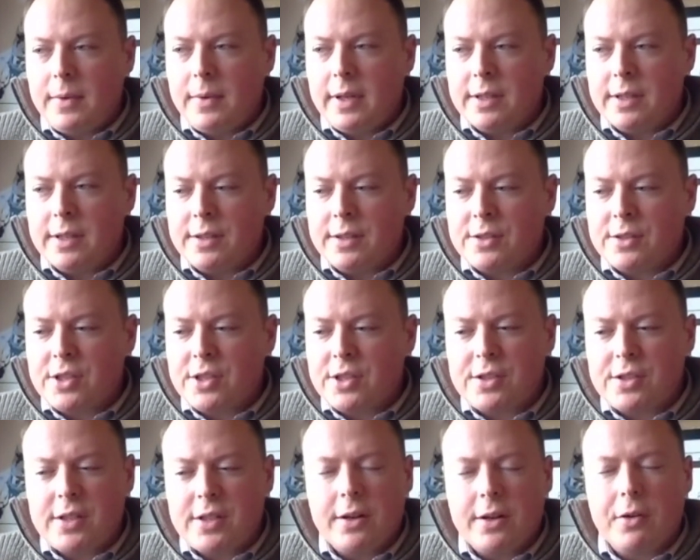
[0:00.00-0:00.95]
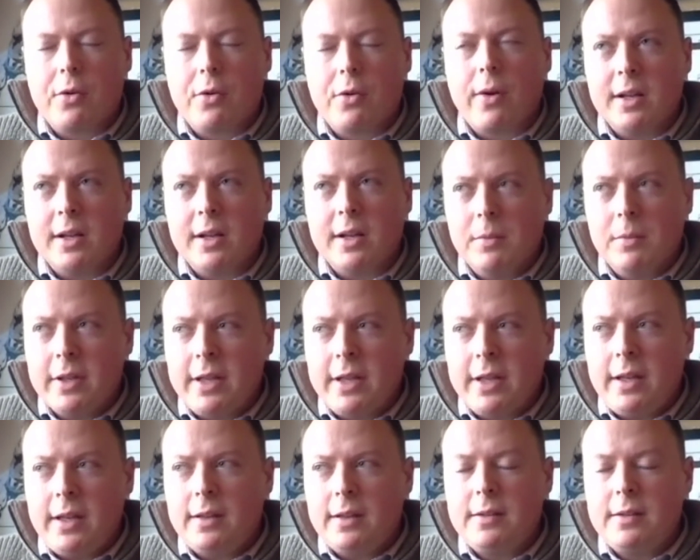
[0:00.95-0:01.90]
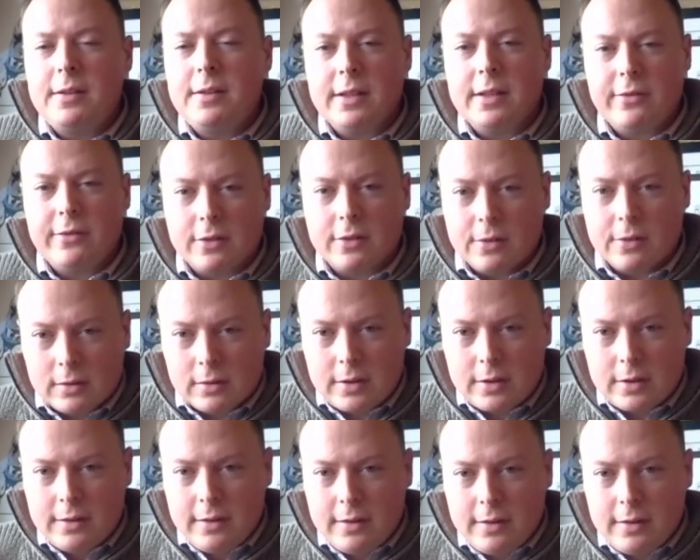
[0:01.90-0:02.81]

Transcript: is just incredibly difficult.